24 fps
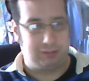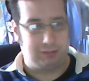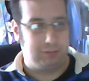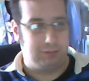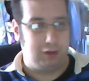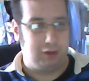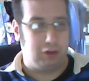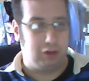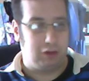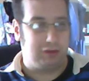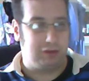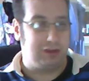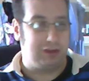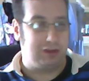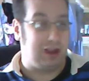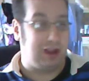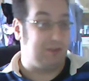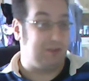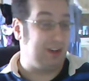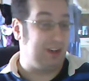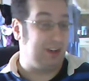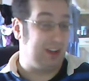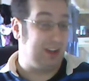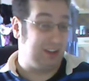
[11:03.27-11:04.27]
nor does it have
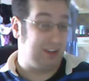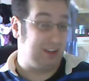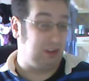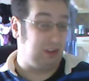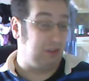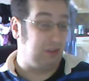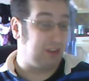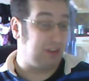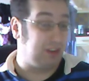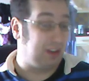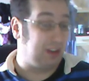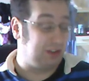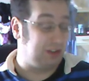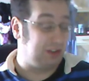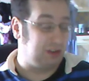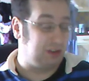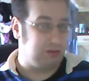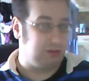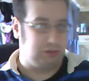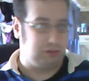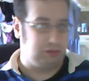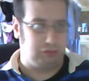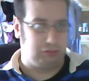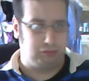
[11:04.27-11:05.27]
any sort of
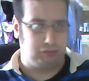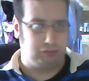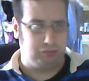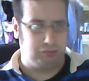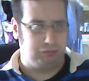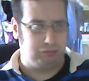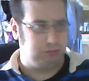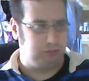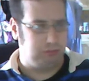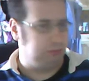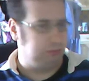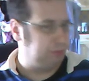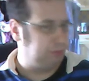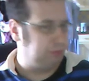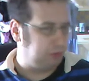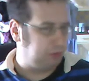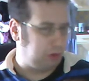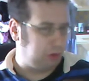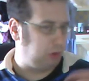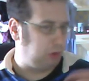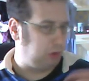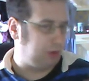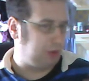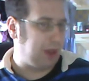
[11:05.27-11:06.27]
tangential
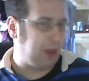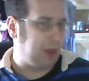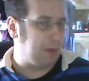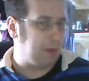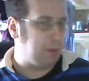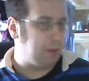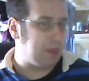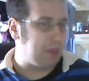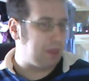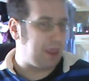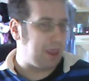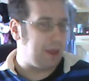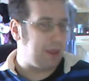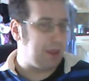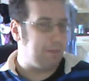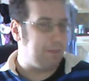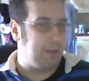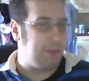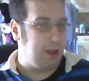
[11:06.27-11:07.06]
through line with it.